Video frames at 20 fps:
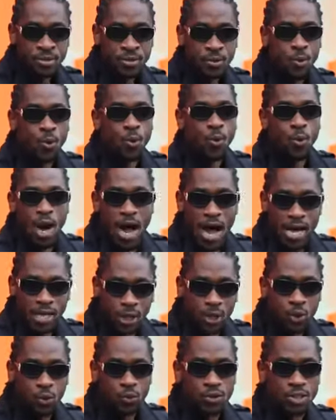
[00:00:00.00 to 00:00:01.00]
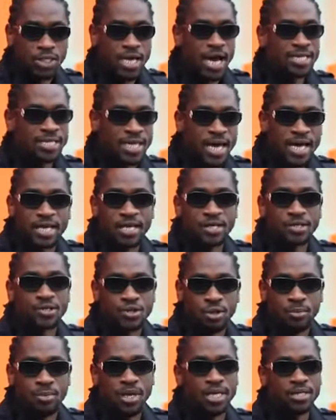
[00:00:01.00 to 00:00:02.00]
who I use as an
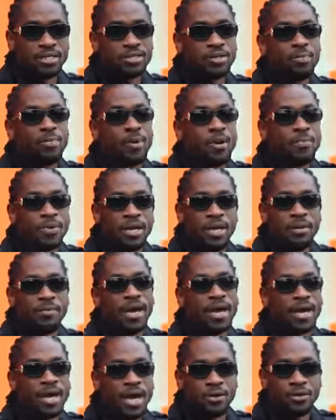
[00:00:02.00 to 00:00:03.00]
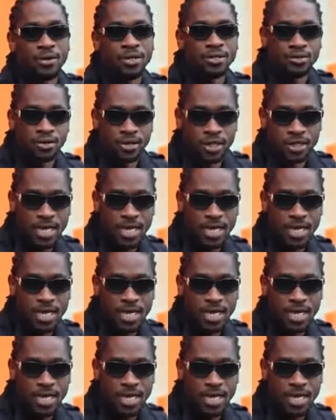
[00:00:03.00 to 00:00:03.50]
instrument to propel my career to the